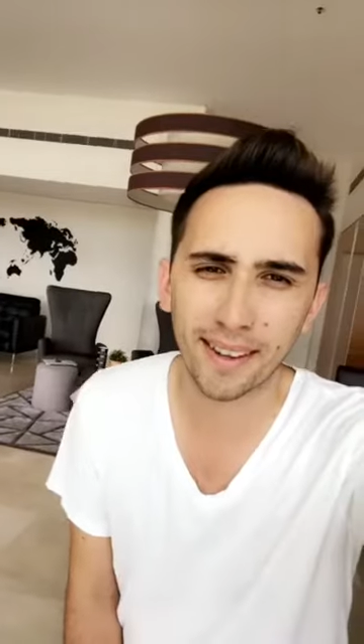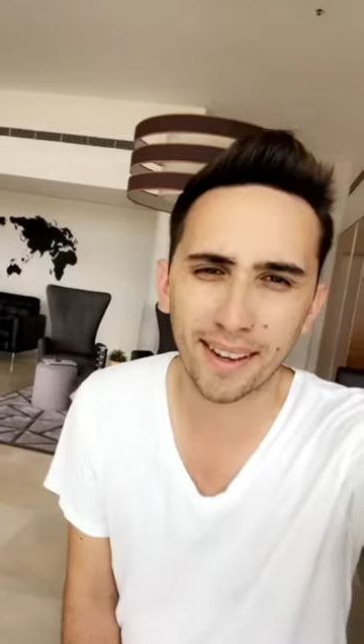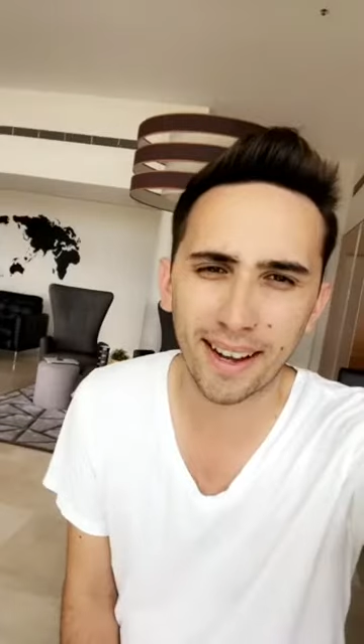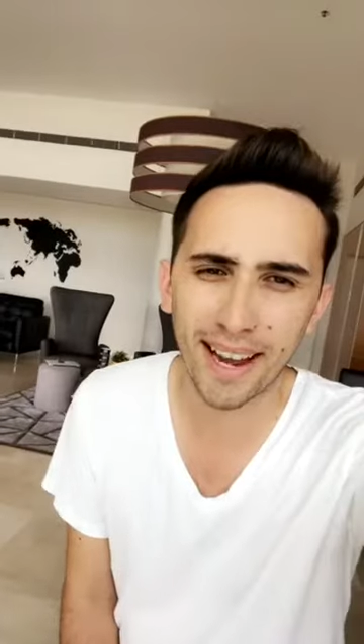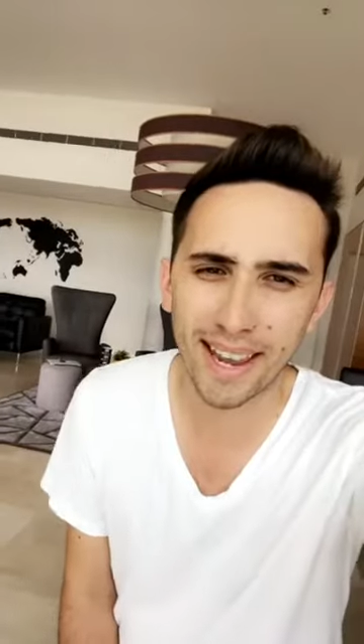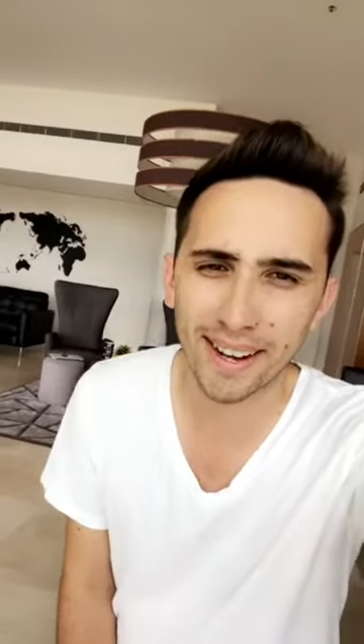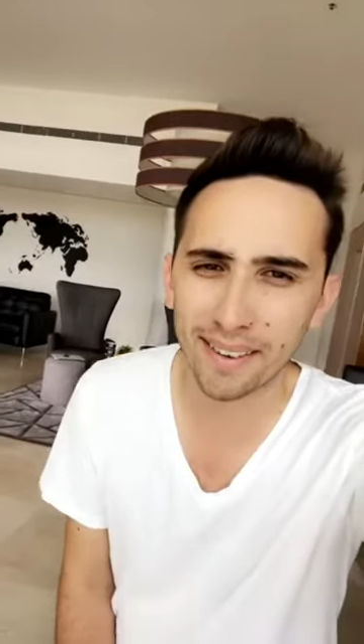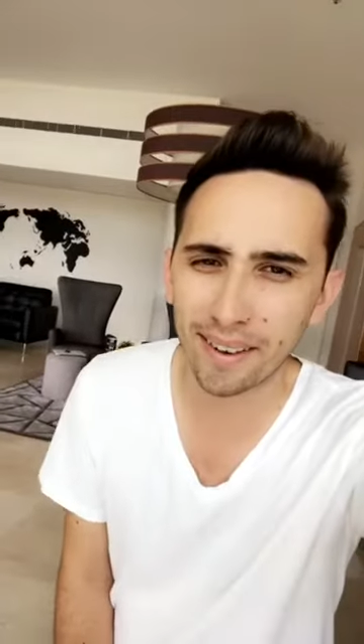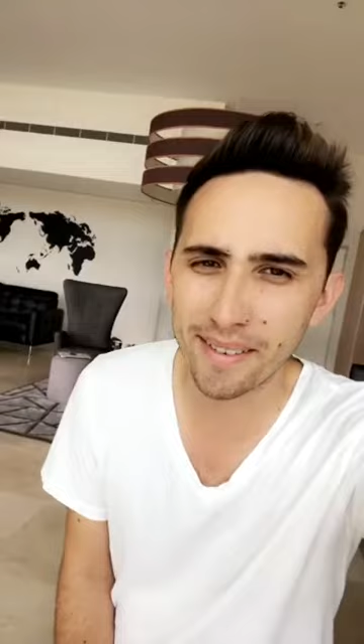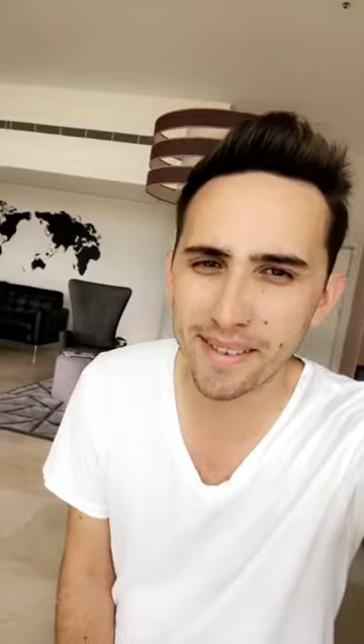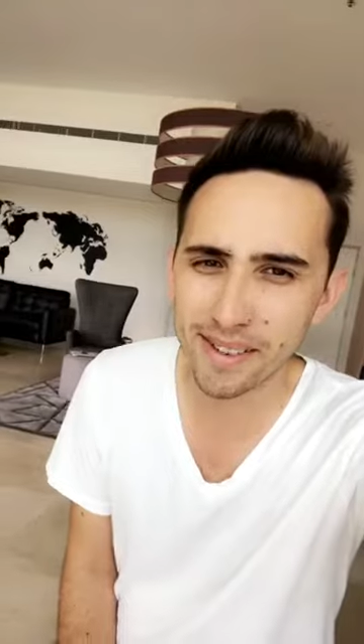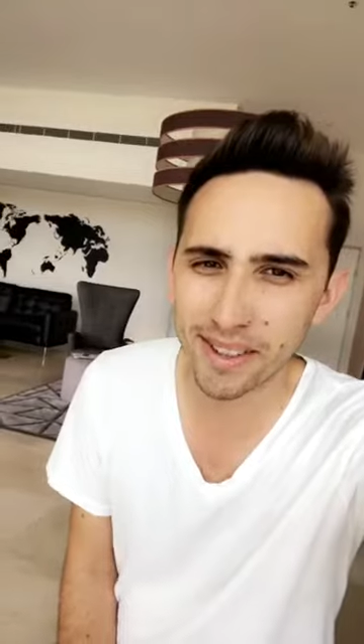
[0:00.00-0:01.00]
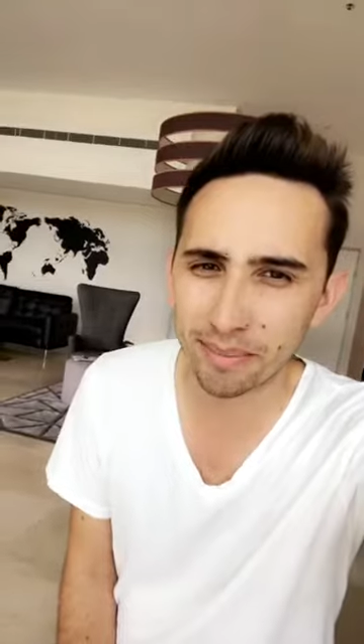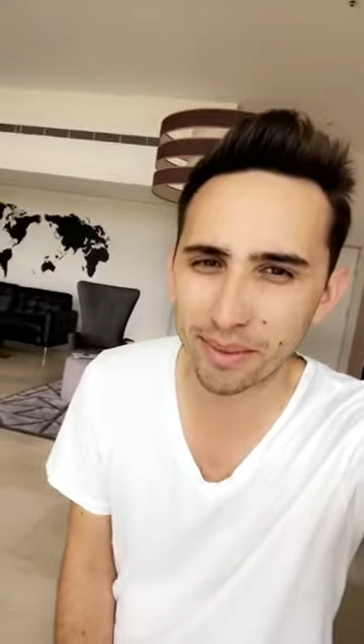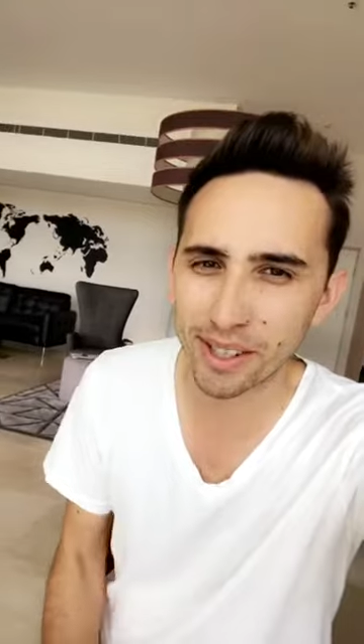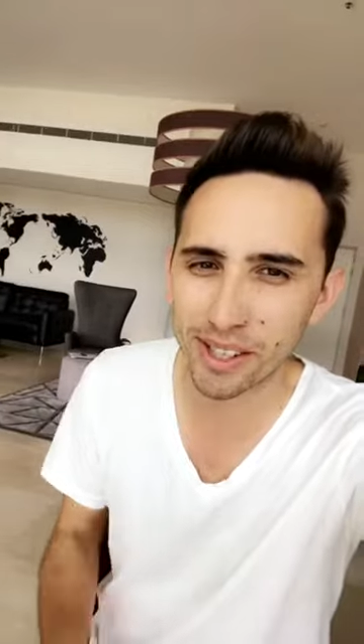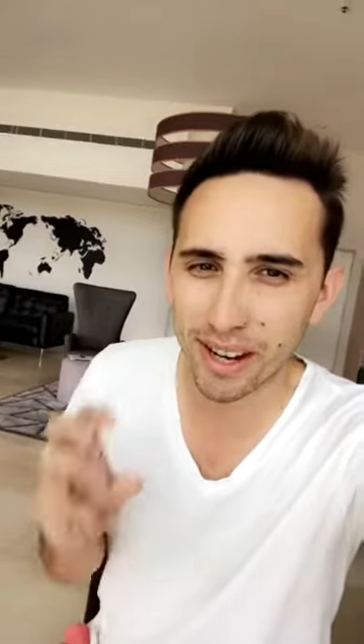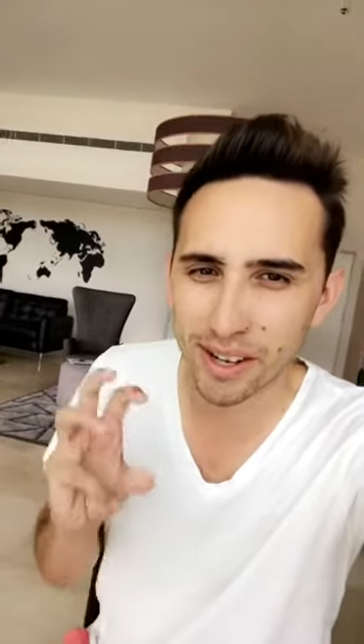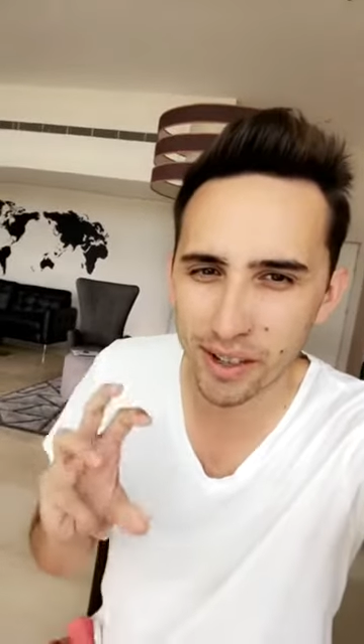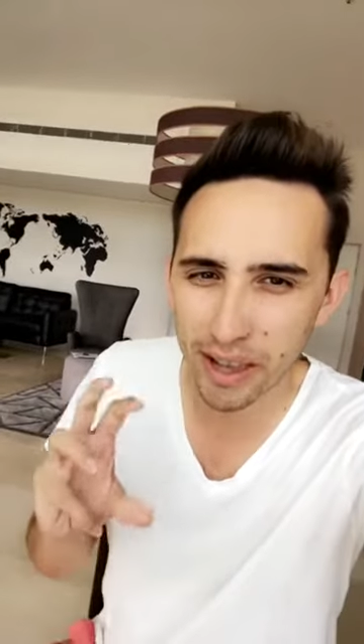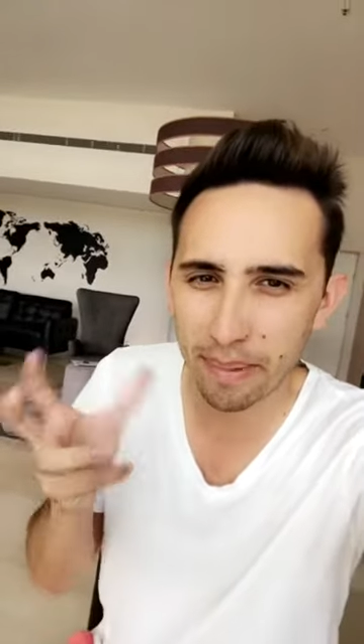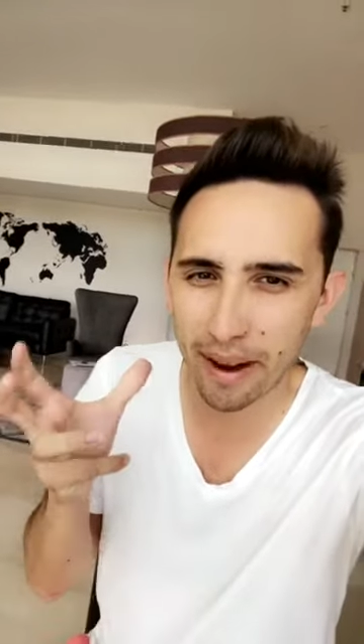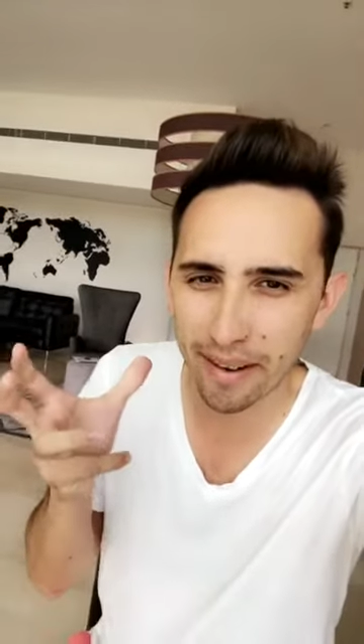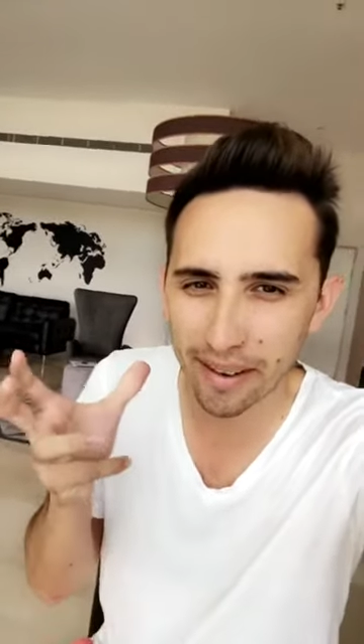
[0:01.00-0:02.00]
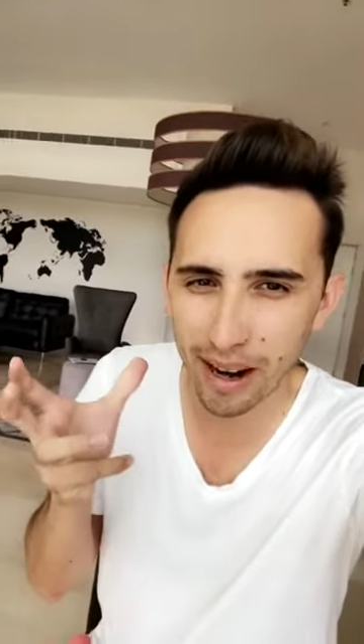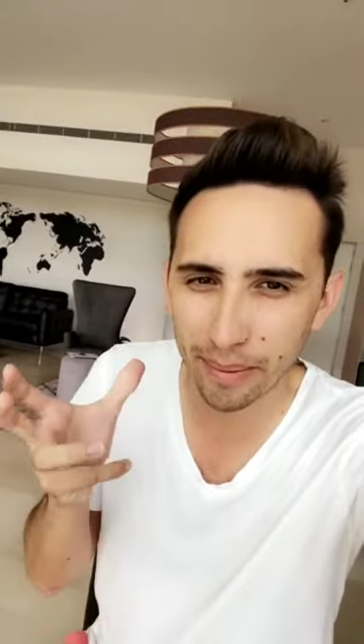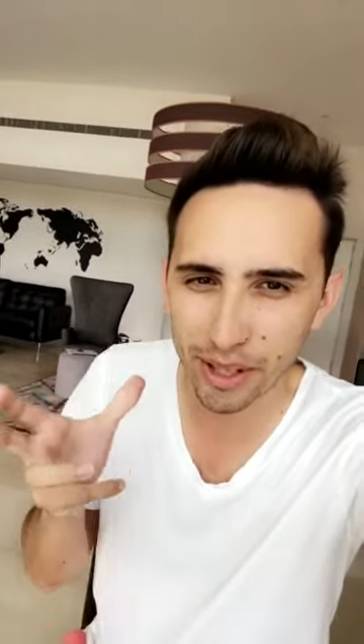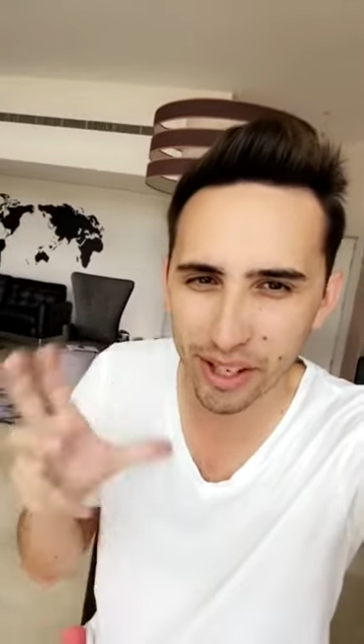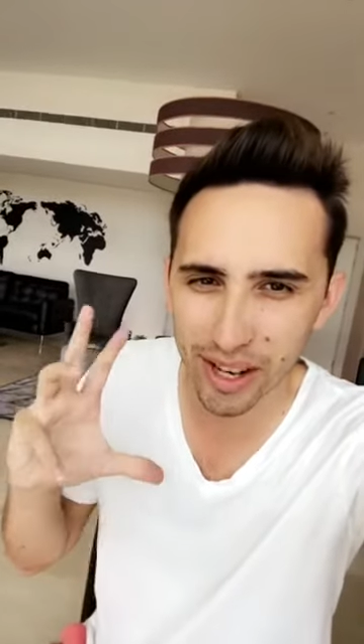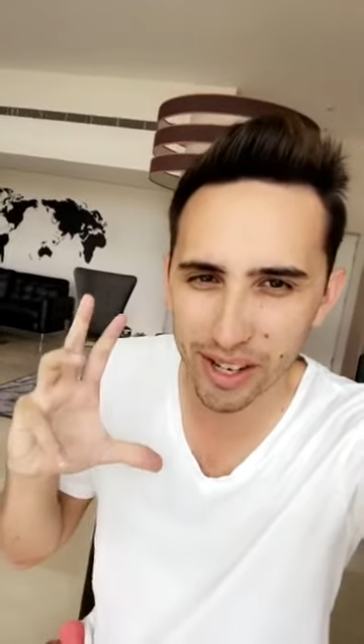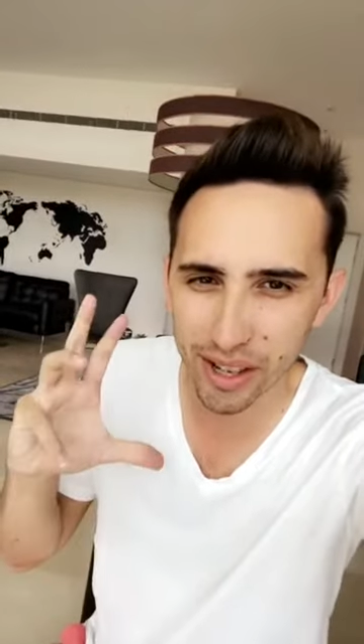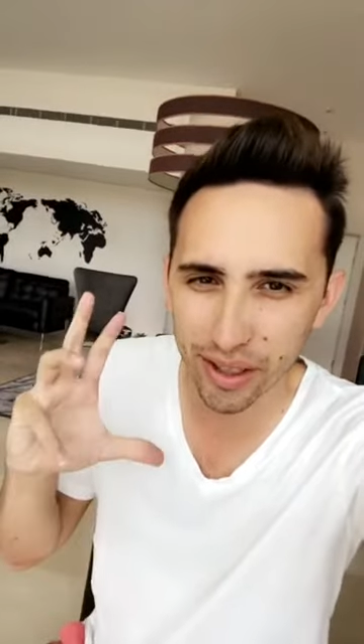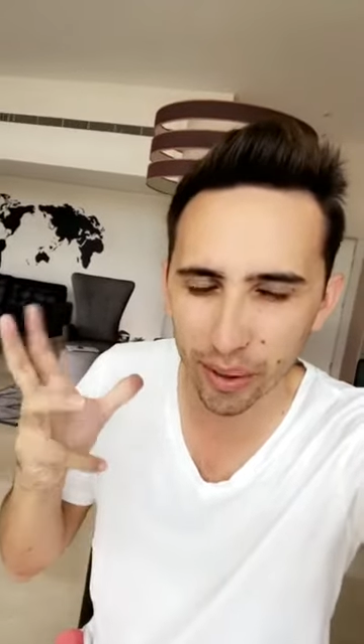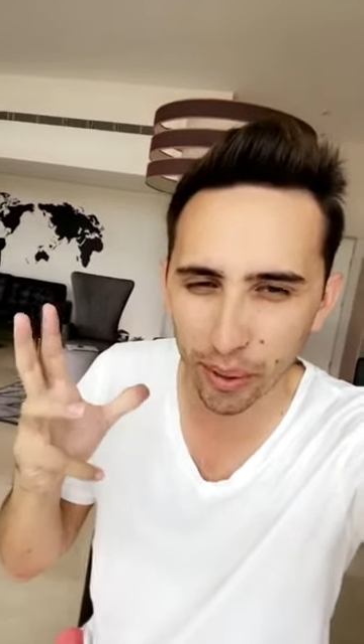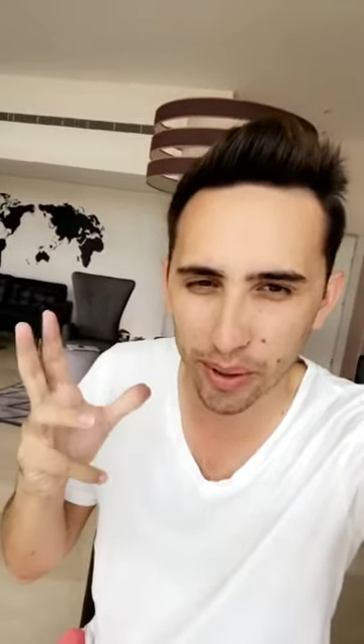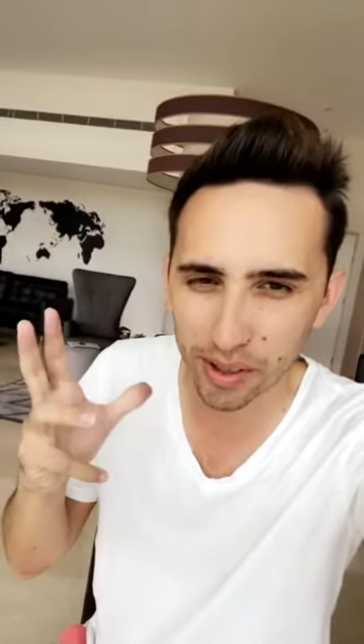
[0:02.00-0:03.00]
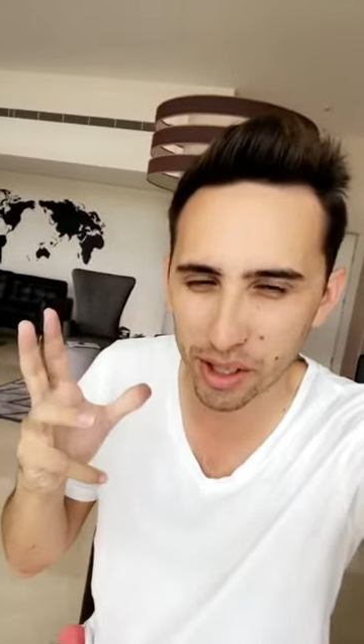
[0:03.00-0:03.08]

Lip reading: I encourage them to change their paradigm, to change their thoughts,